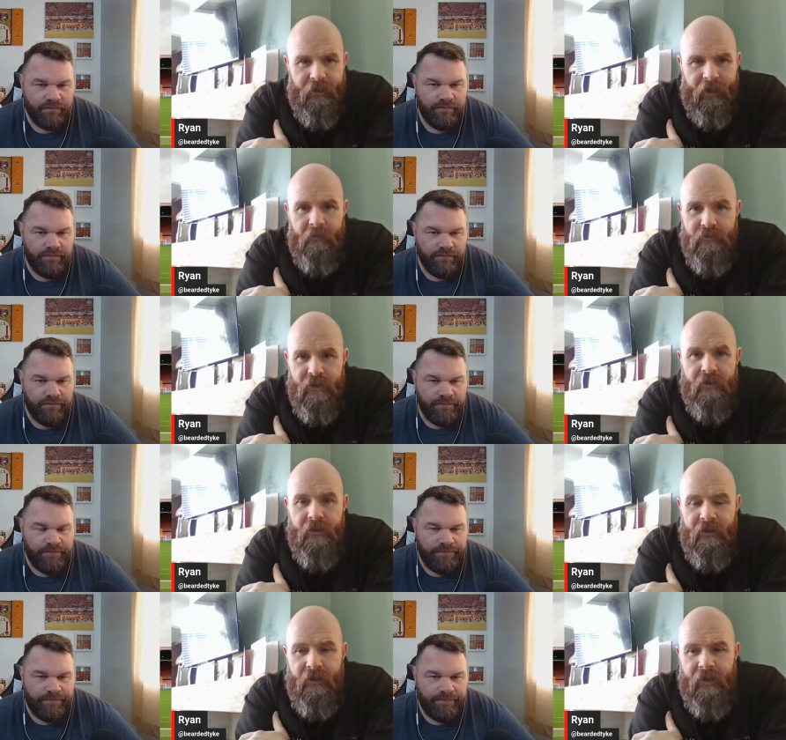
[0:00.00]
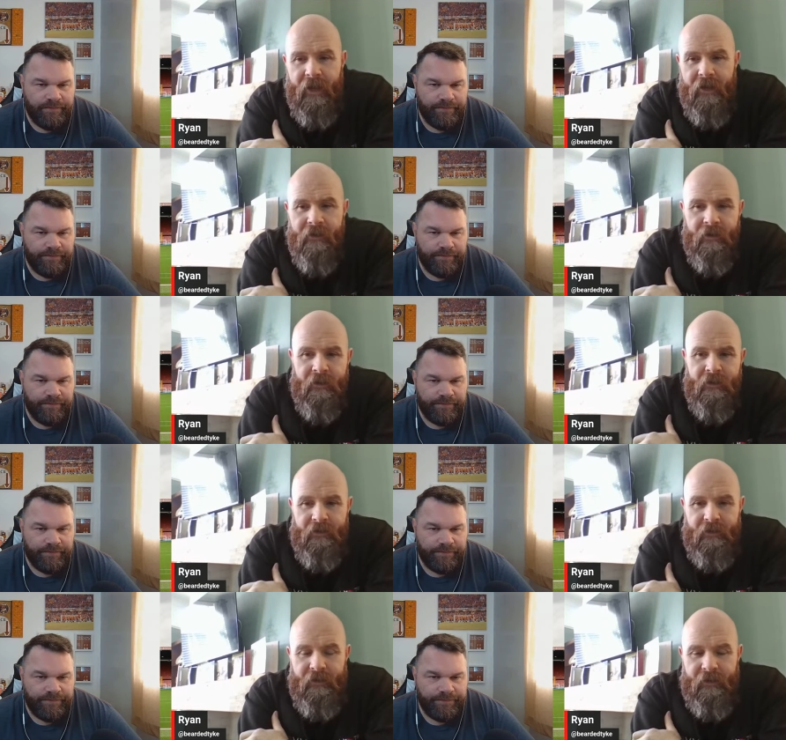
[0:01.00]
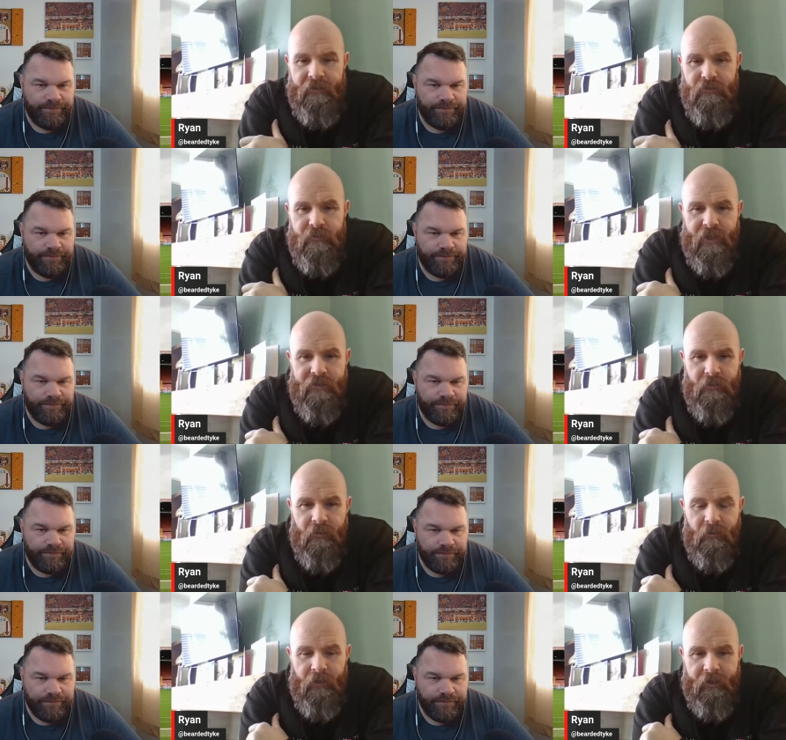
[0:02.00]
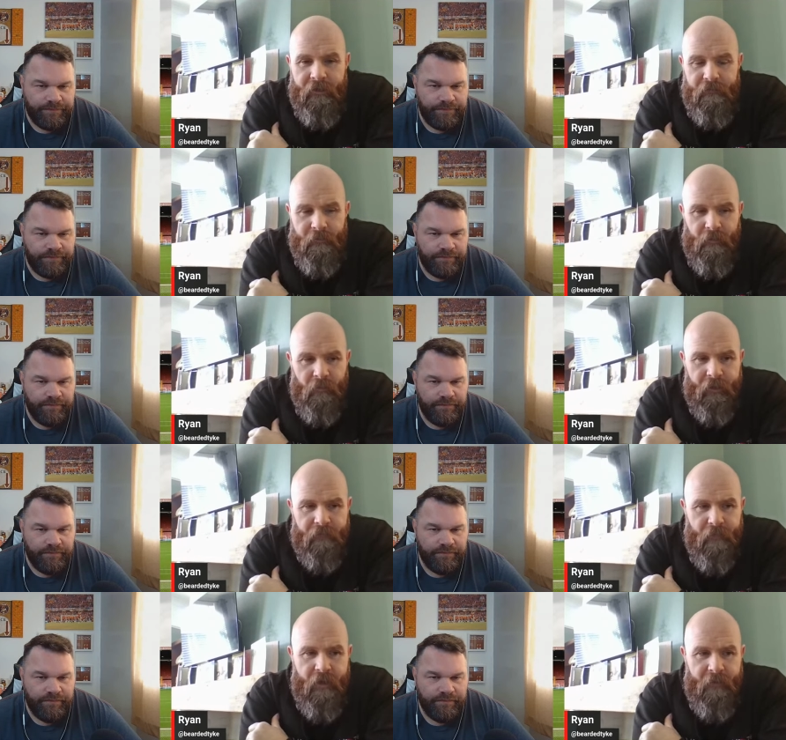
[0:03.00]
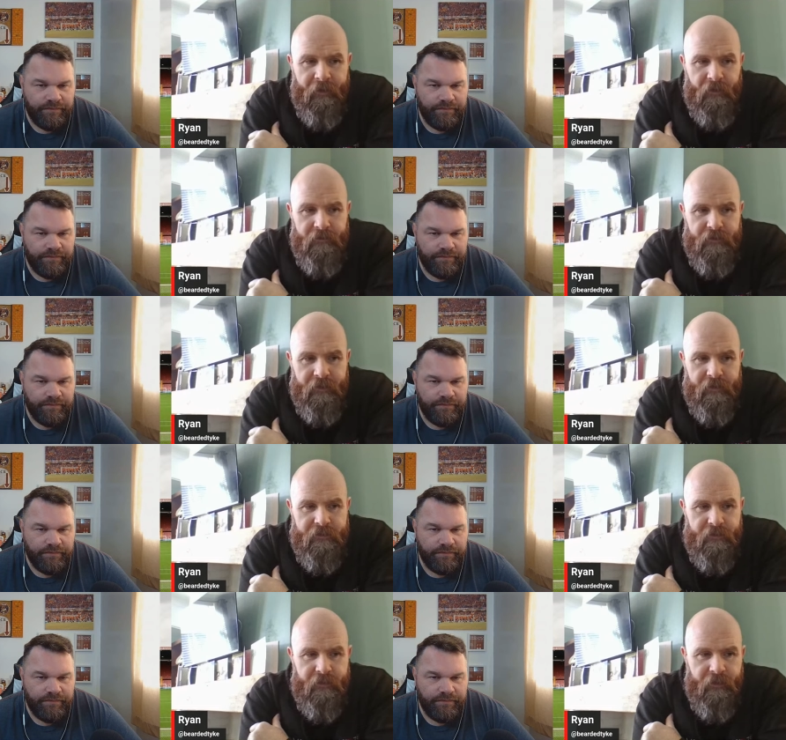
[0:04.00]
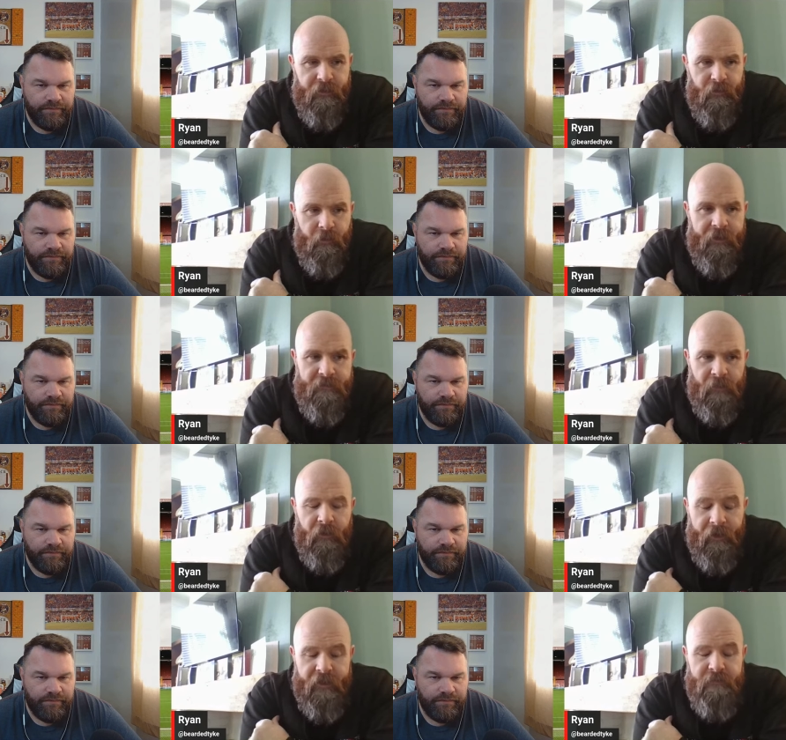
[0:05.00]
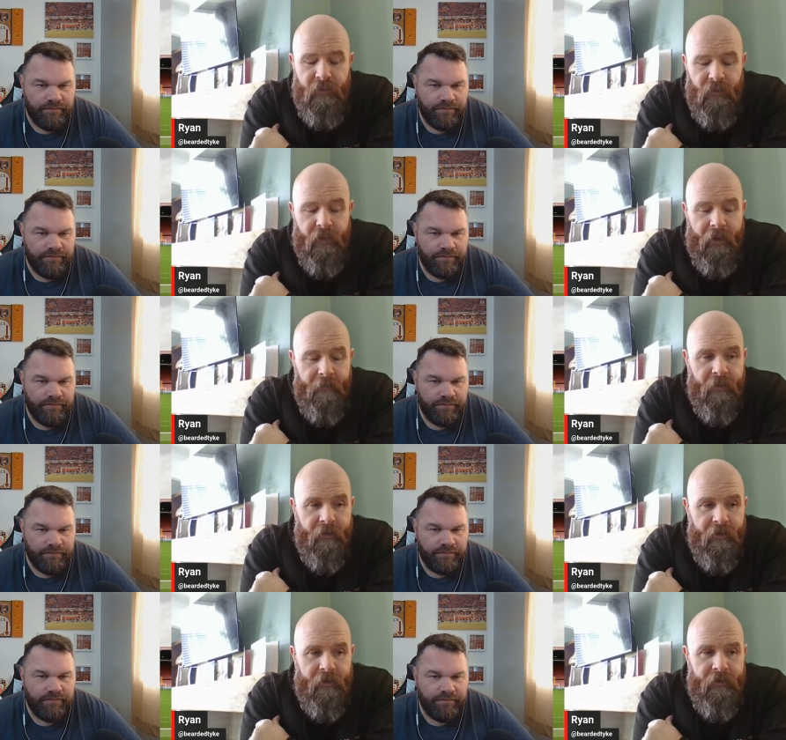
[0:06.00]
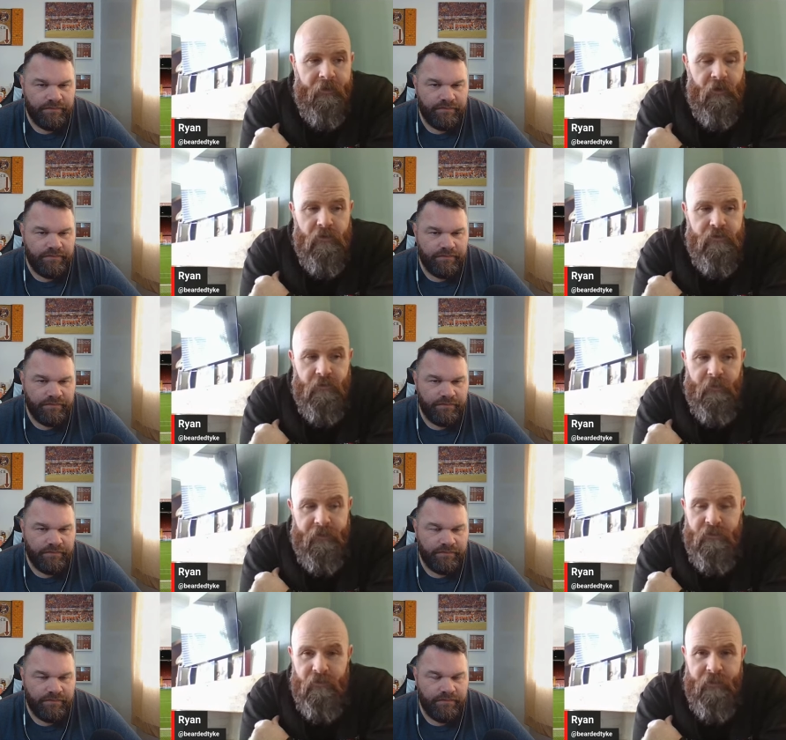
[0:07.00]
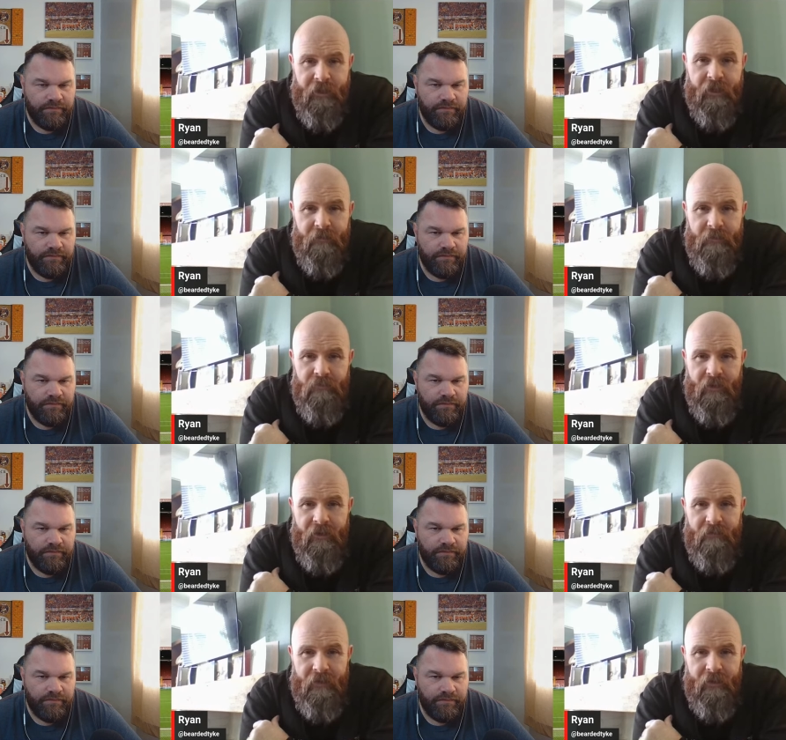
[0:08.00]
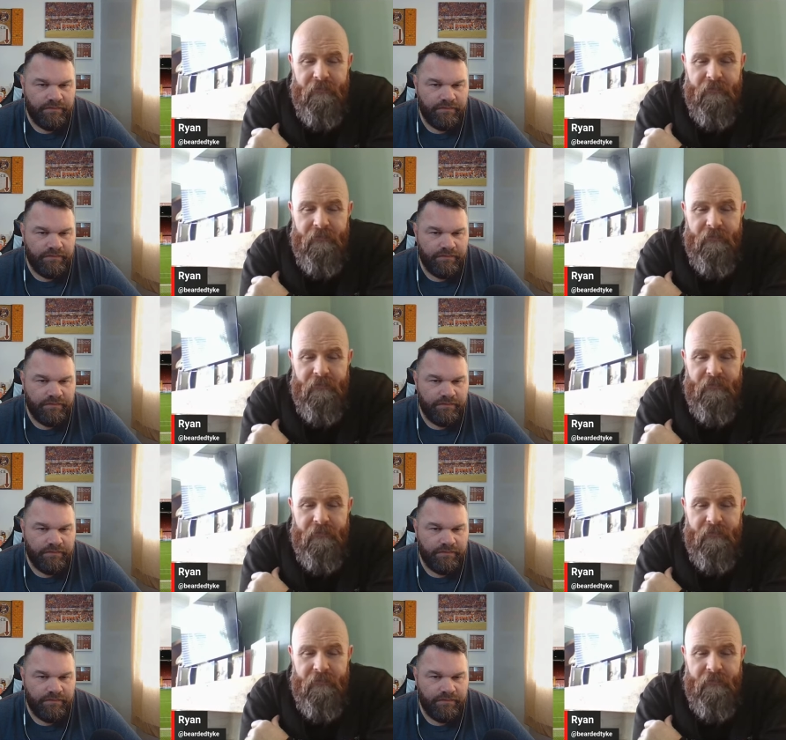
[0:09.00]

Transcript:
Speaker 1: he, he were trying to again. Sometimes it weren't working for him, but what you'll find with Cotter is you know when he's poor, he is poor like, but also when he's good, it, can be really, really